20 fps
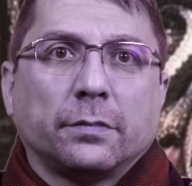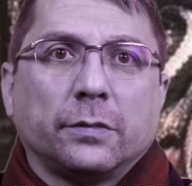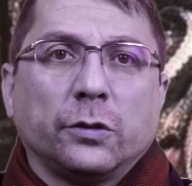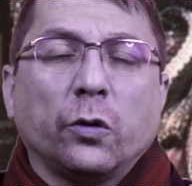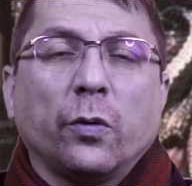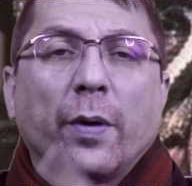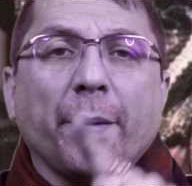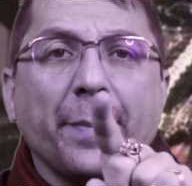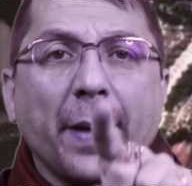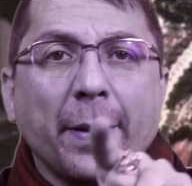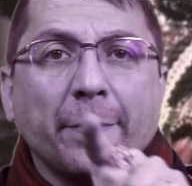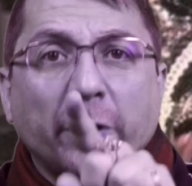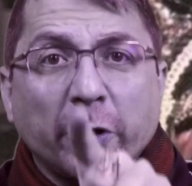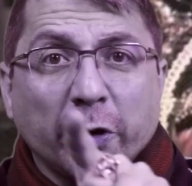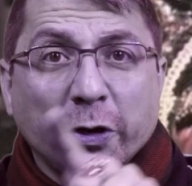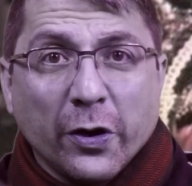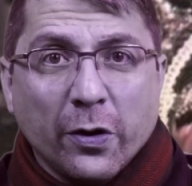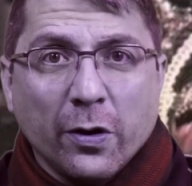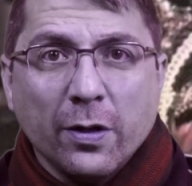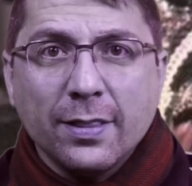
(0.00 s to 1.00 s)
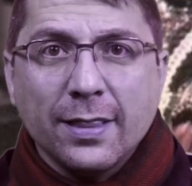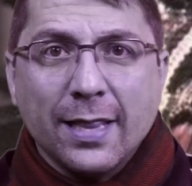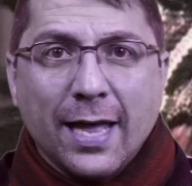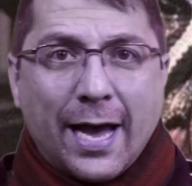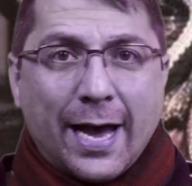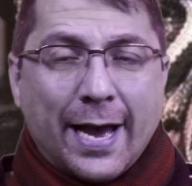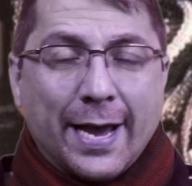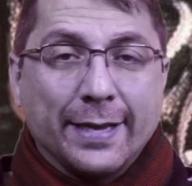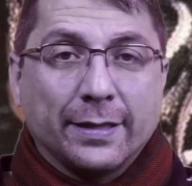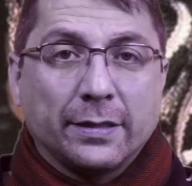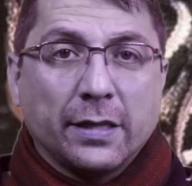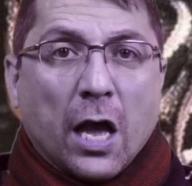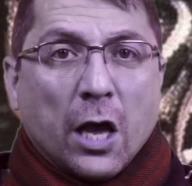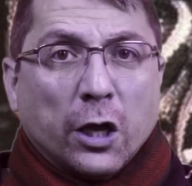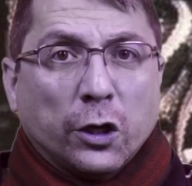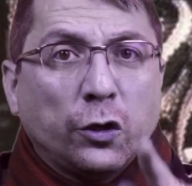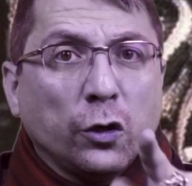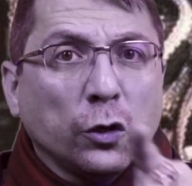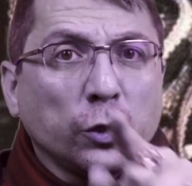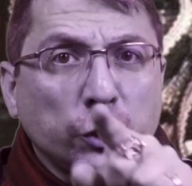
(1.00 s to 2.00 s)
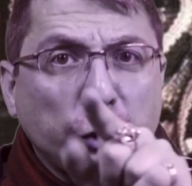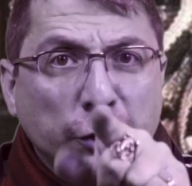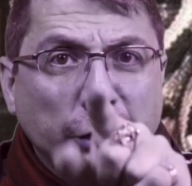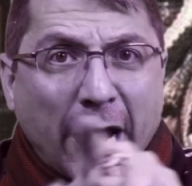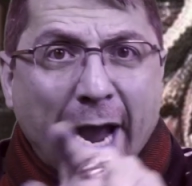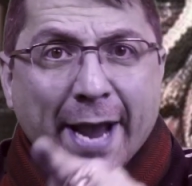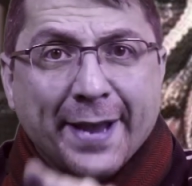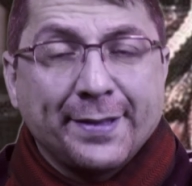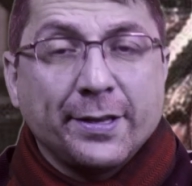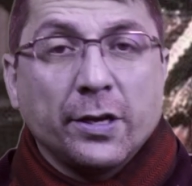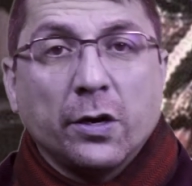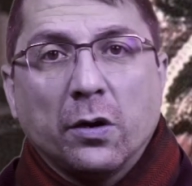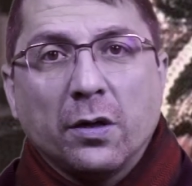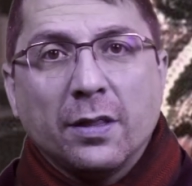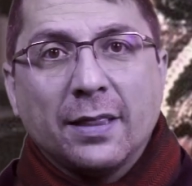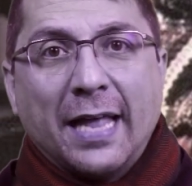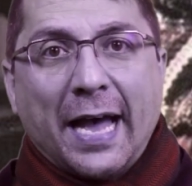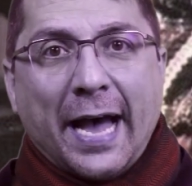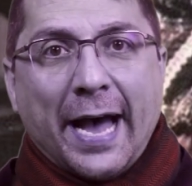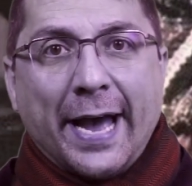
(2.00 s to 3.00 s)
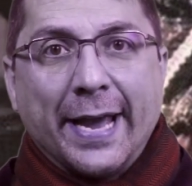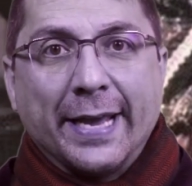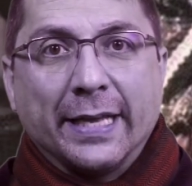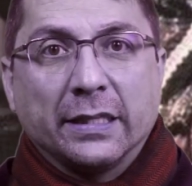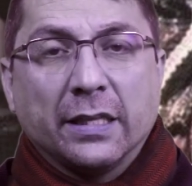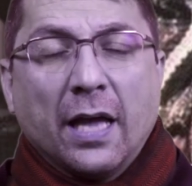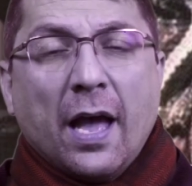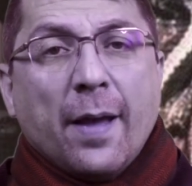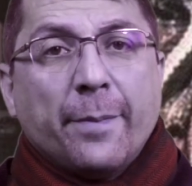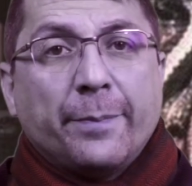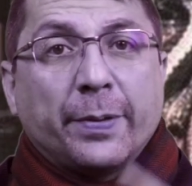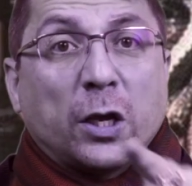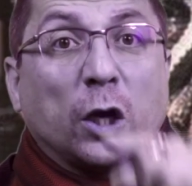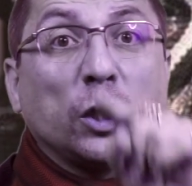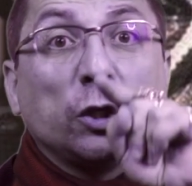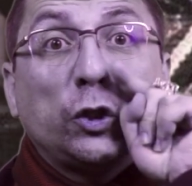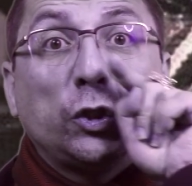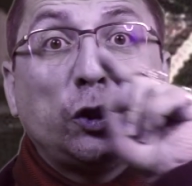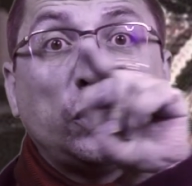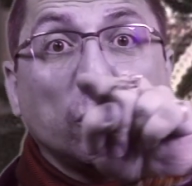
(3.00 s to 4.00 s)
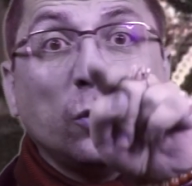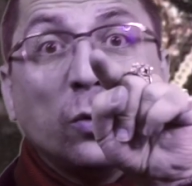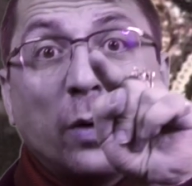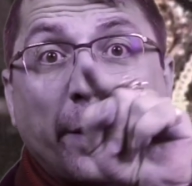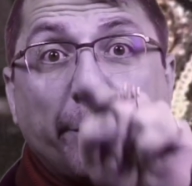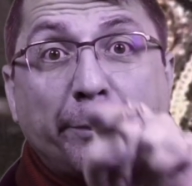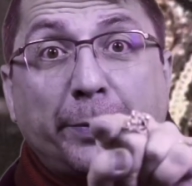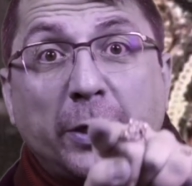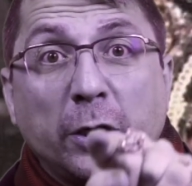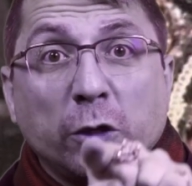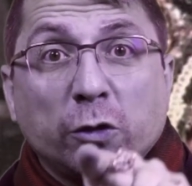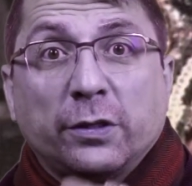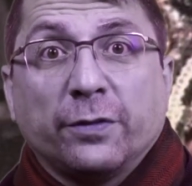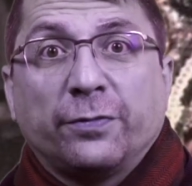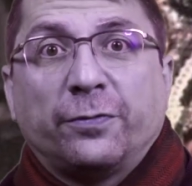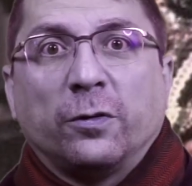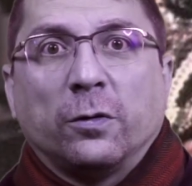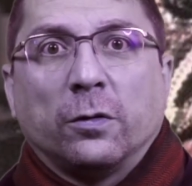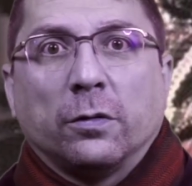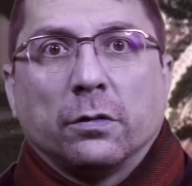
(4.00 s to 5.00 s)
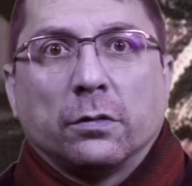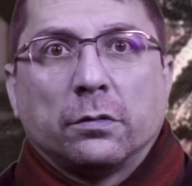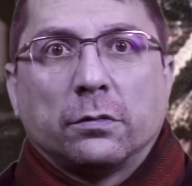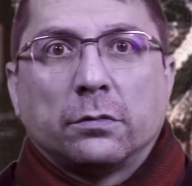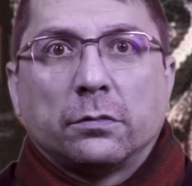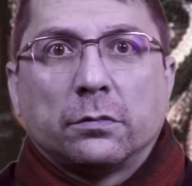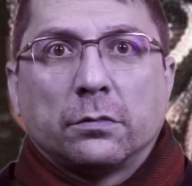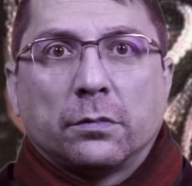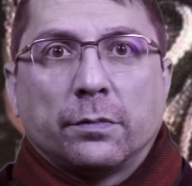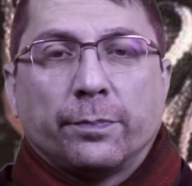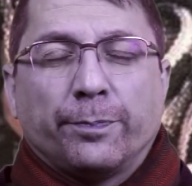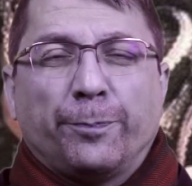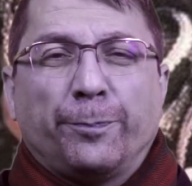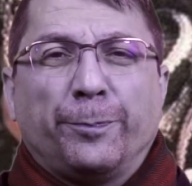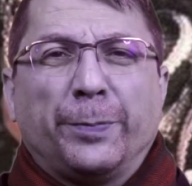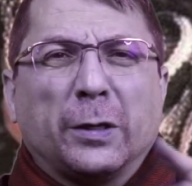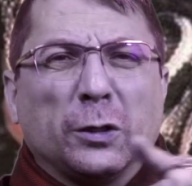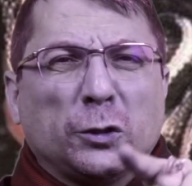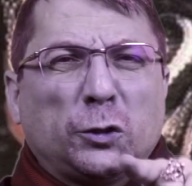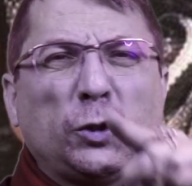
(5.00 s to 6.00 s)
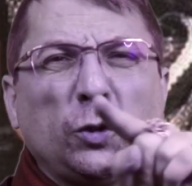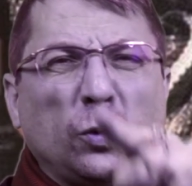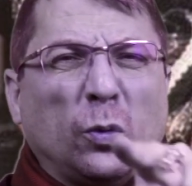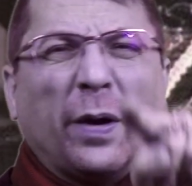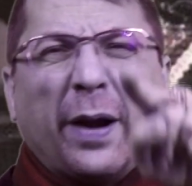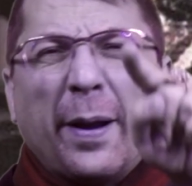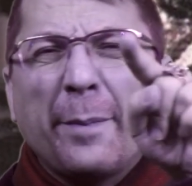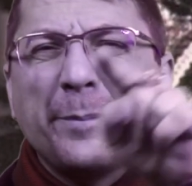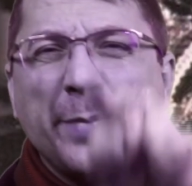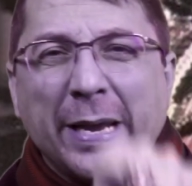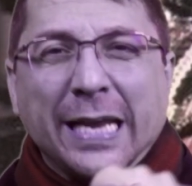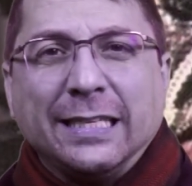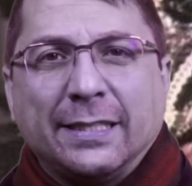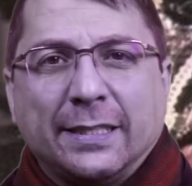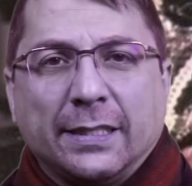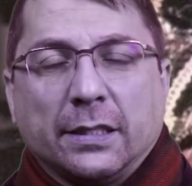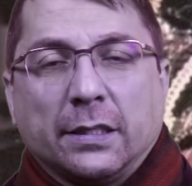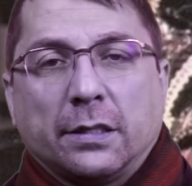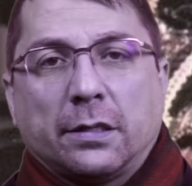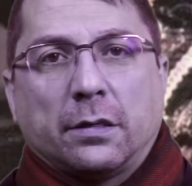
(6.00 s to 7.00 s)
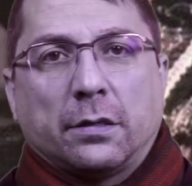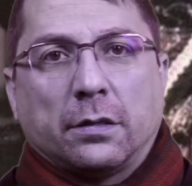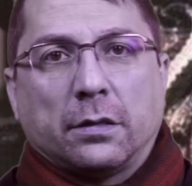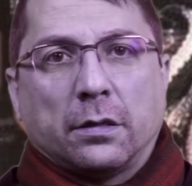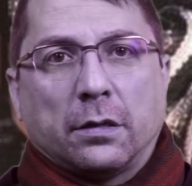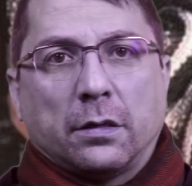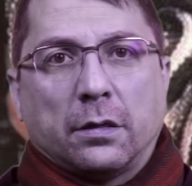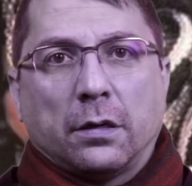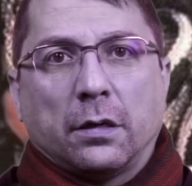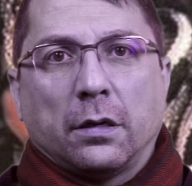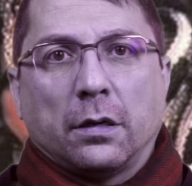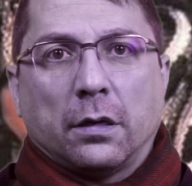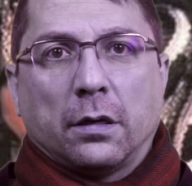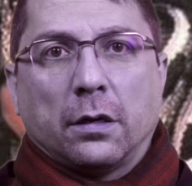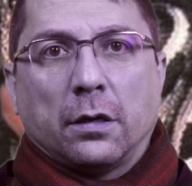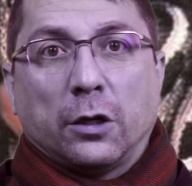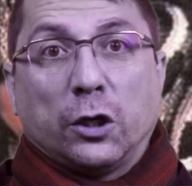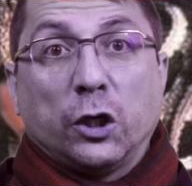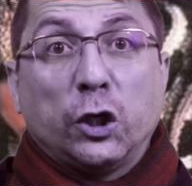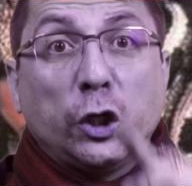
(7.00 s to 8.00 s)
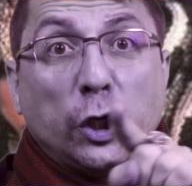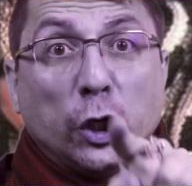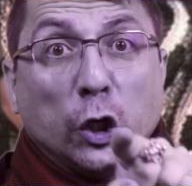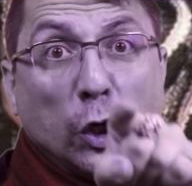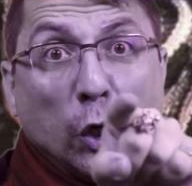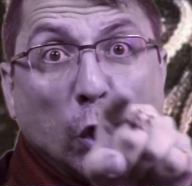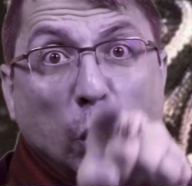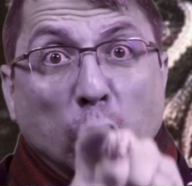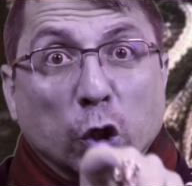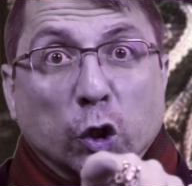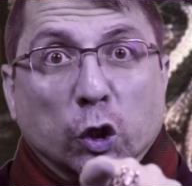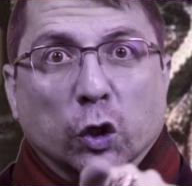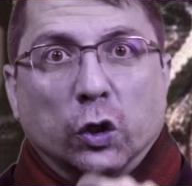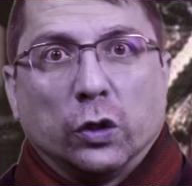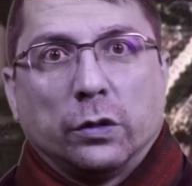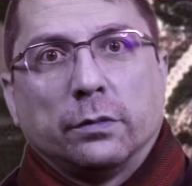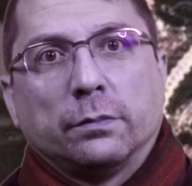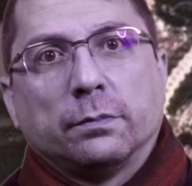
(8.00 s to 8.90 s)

You remember your light. You shine your light because you are beautiful. Because you are amazing. You.